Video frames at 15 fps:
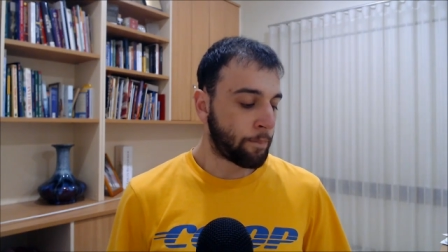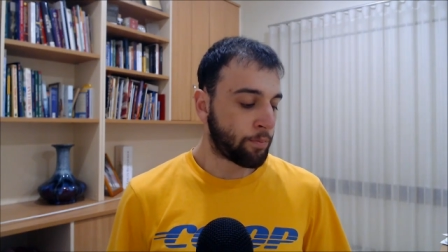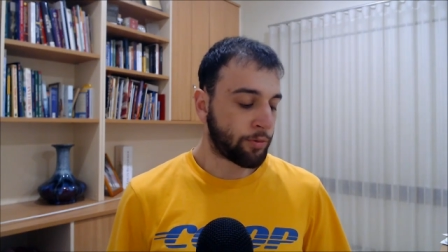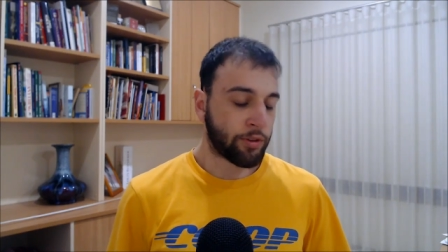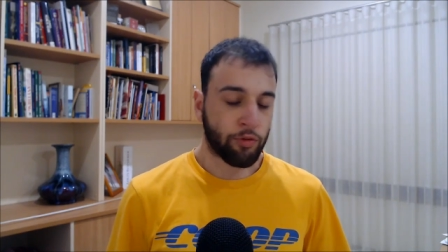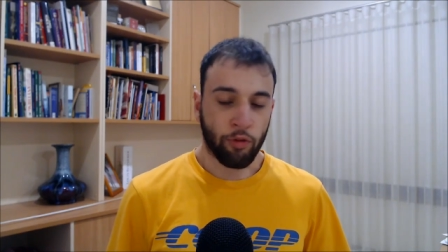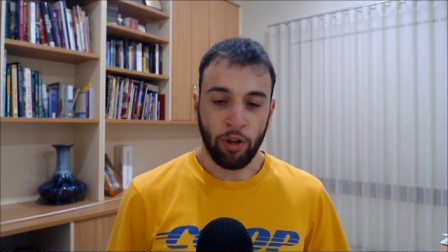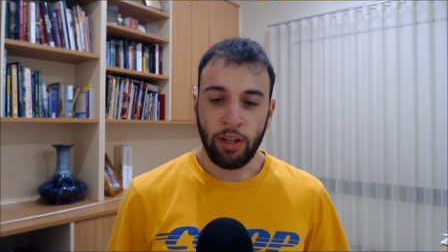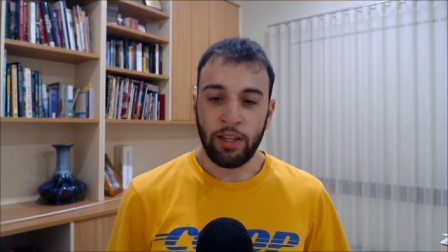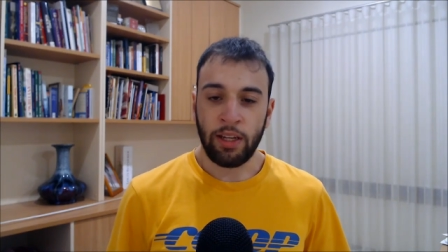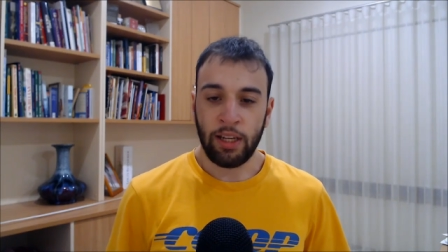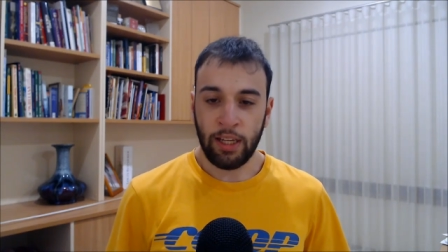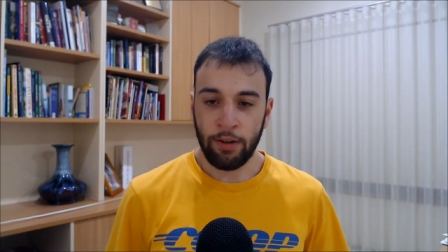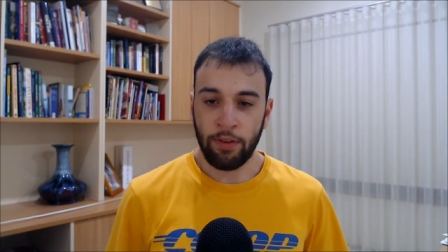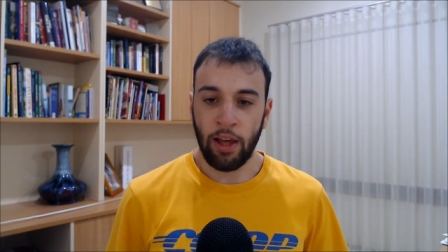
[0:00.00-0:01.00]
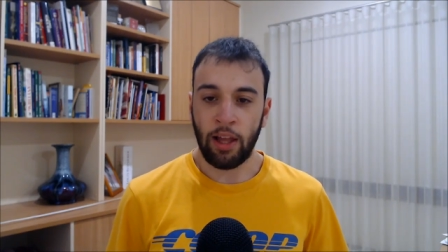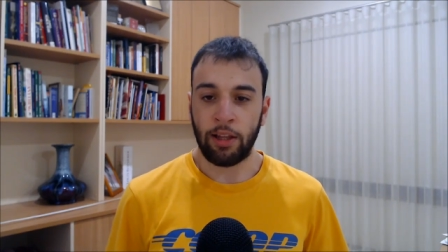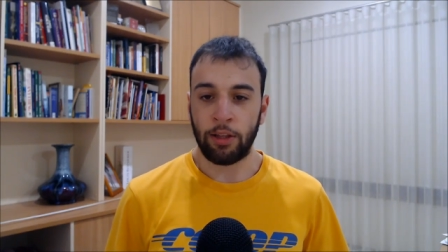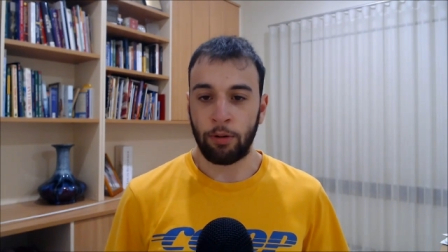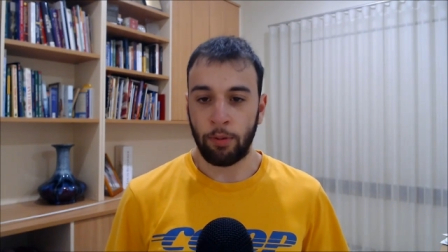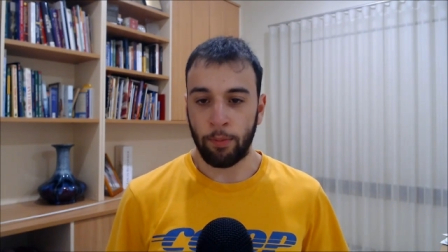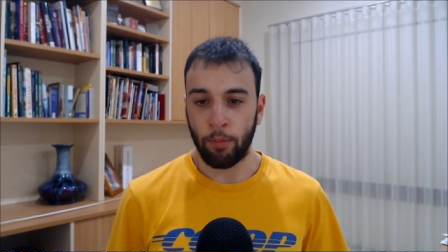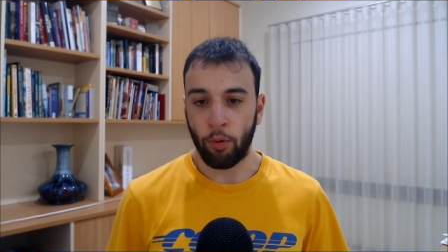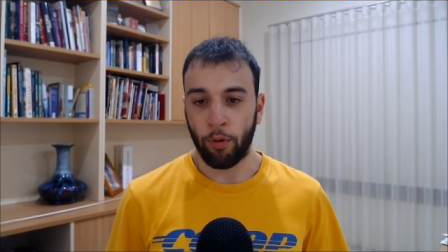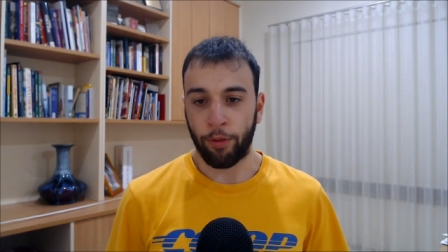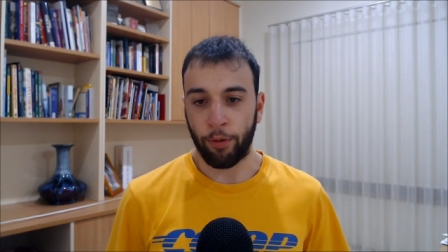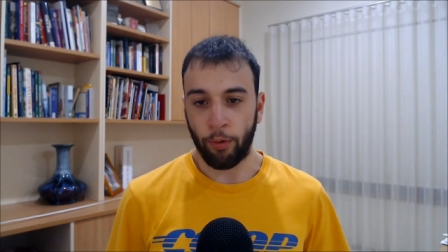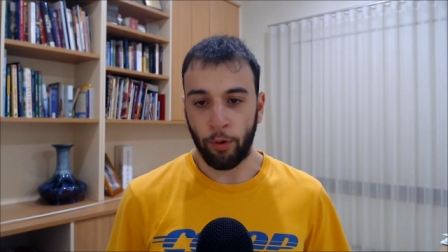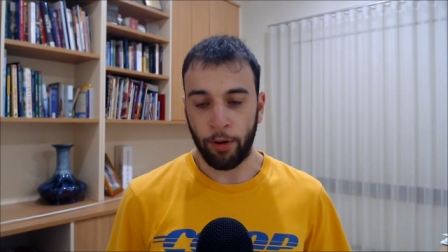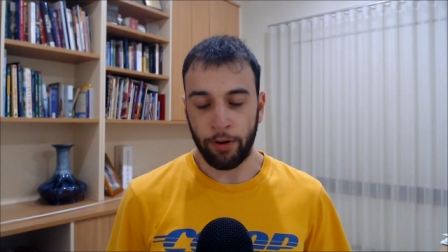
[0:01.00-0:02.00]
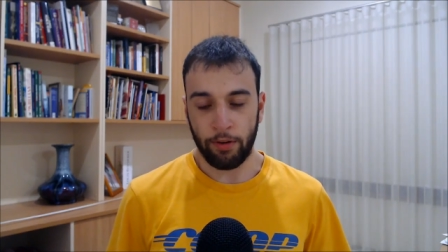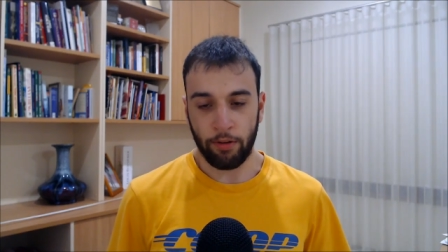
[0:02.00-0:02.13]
really need to give that a little bit more thought.